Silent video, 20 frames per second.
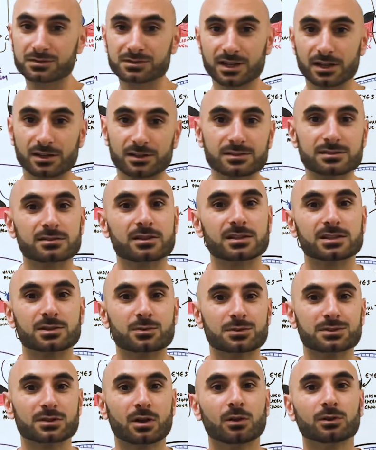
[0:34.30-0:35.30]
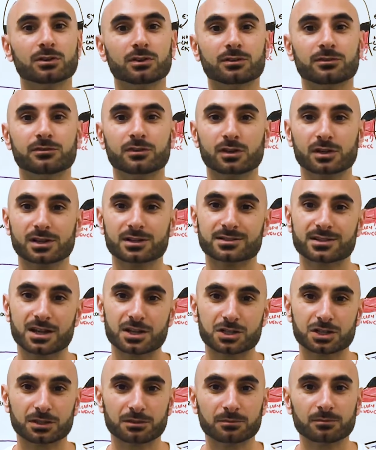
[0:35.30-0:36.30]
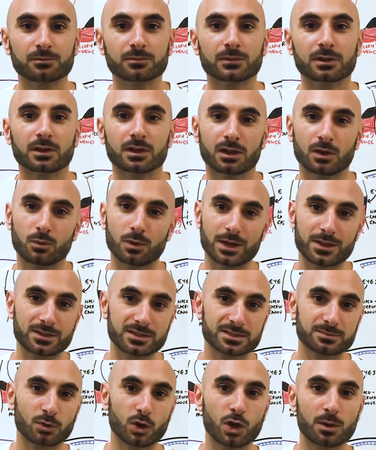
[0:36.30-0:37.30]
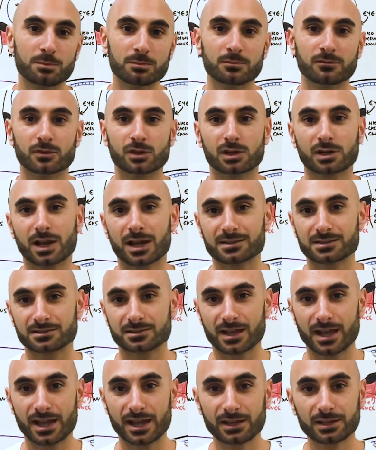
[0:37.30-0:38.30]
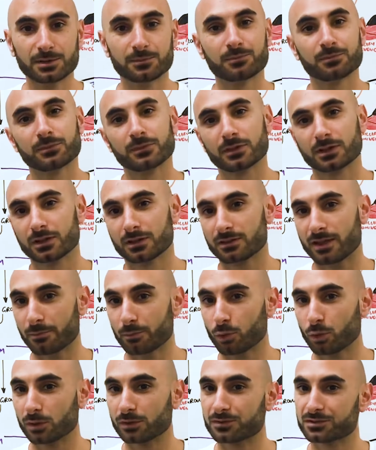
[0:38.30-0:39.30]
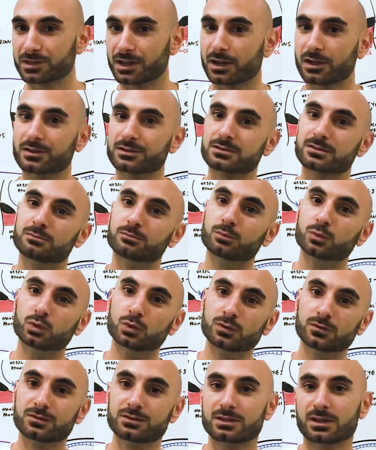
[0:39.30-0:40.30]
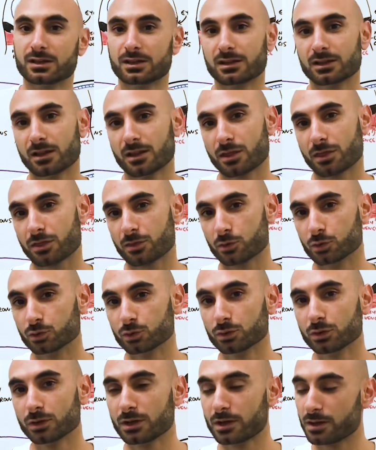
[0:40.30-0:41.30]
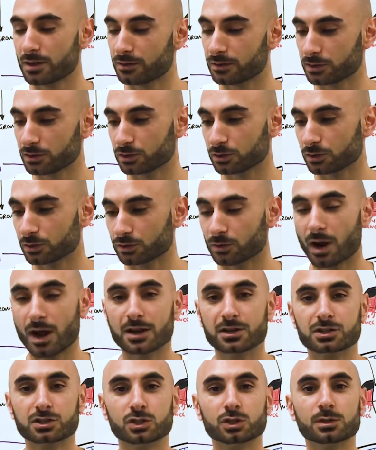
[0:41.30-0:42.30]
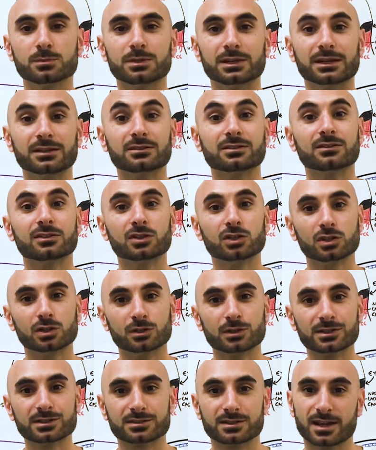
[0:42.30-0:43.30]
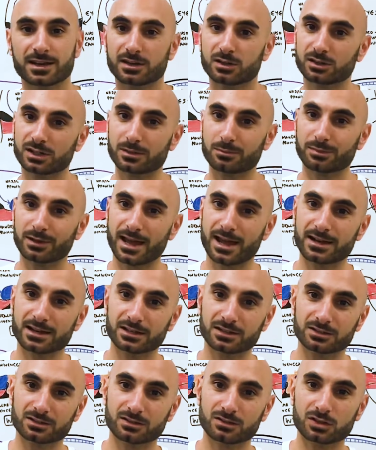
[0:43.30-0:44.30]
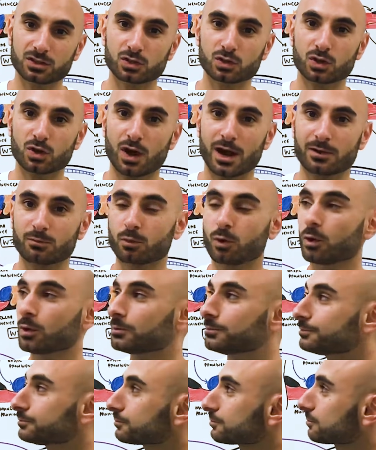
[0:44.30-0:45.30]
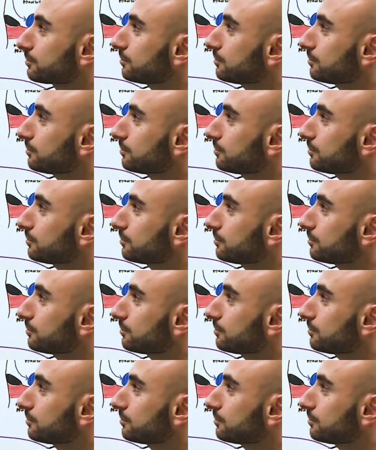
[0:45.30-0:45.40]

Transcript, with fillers: of cells that's the result of fertilization, where the sperm fertilizes the egg. That ball of cells moves through the uterine tube into the uterus, and it'll implant into the uterine wall.